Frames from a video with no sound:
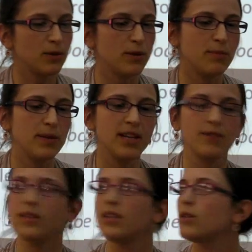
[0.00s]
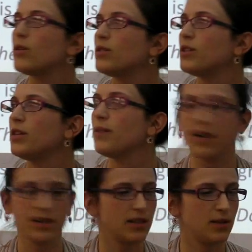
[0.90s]
with belief in a God who
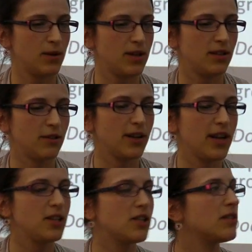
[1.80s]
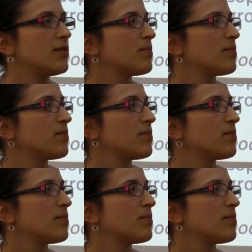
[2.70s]
acted within creation.